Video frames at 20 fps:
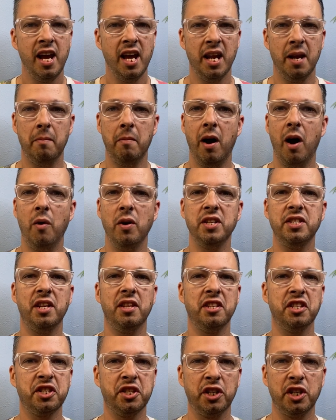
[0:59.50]
And I'm always on
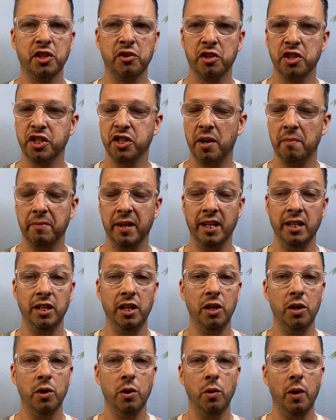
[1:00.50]
the search for something
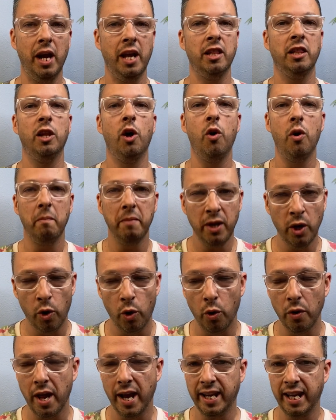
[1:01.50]
new. And lo and
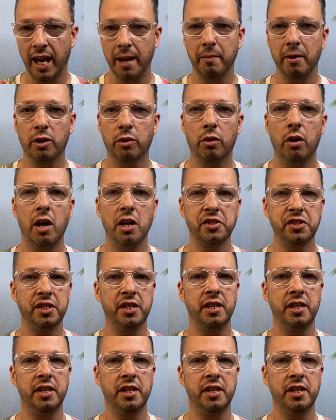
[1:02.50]
behold, I came across